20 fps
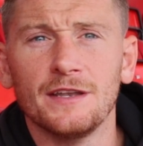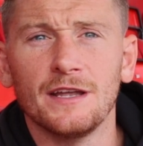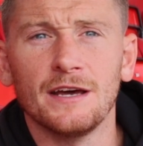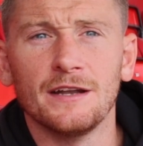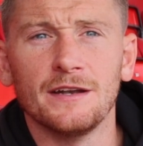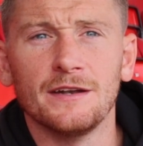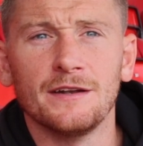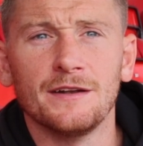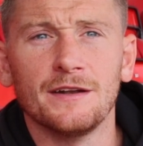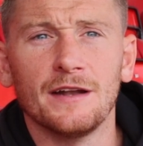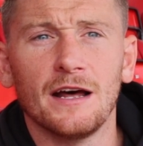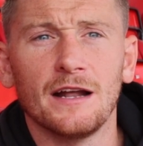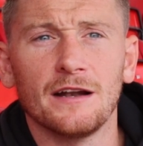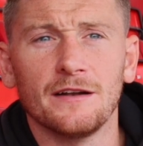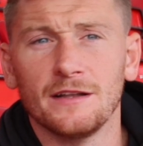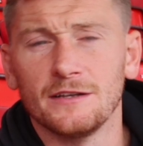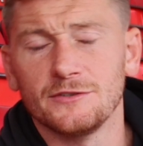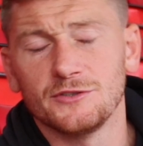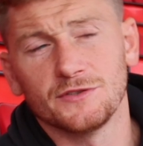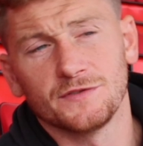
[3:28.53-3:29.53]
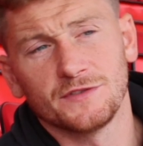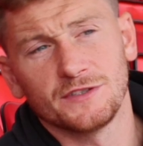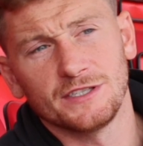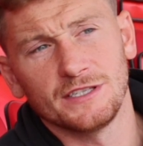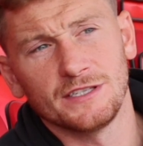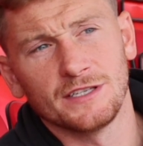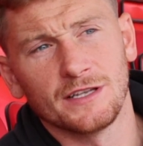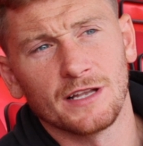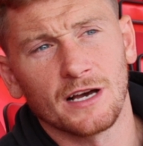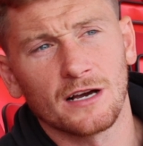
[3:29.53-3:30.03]
And as you've
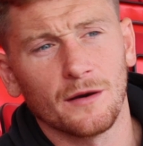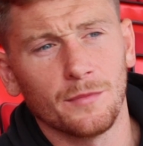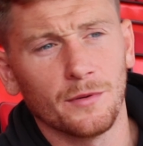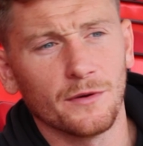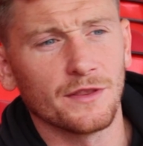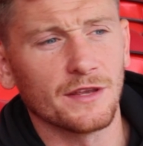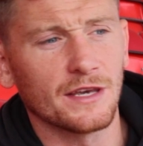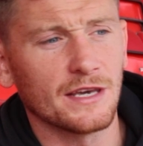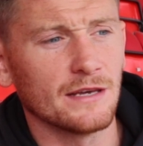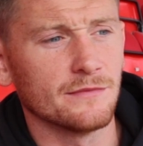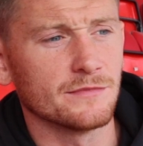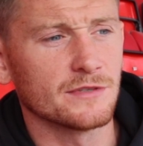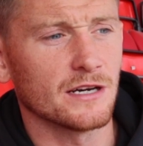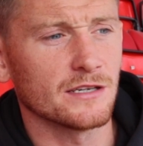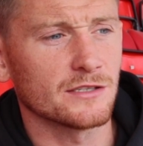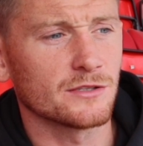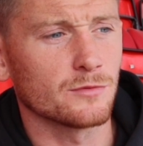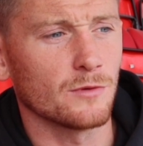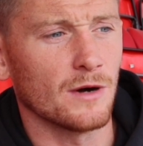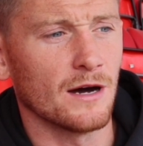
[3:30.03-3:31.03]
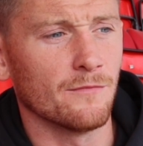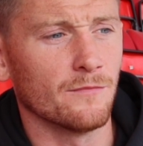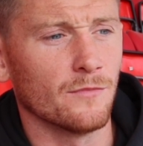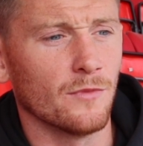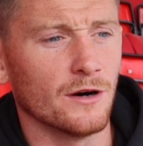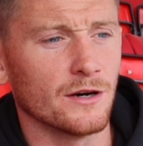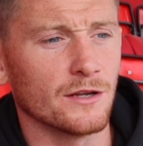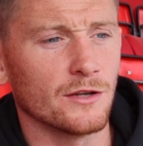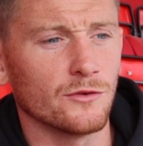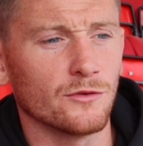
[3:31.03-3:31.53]
seen in a couple of the games, that's what I'm
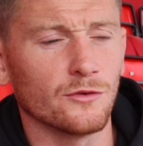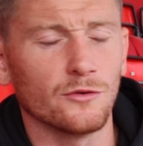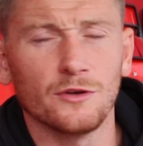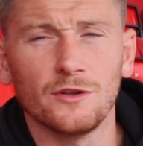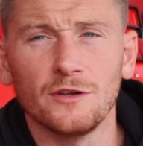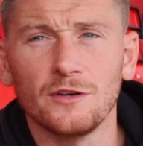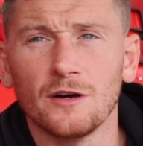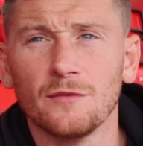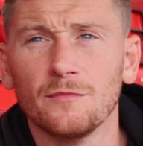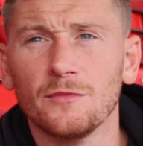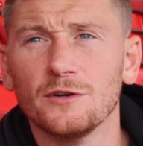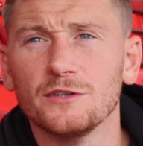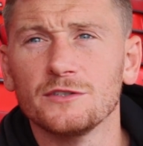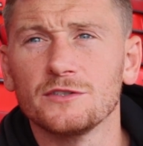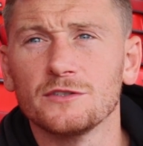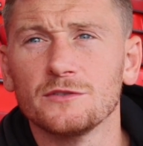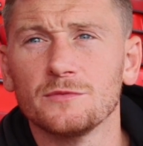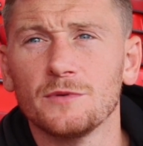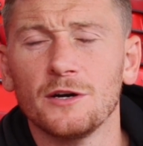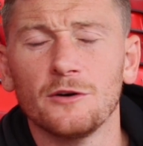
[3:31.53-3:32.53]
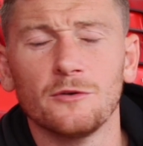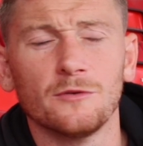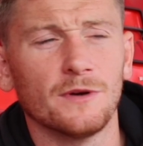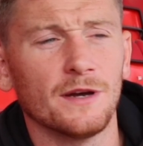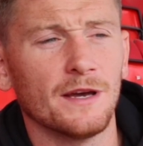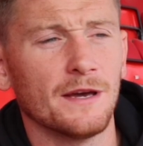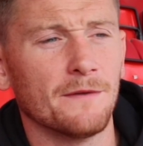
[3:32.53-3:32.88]
willing to do to the young boys as well,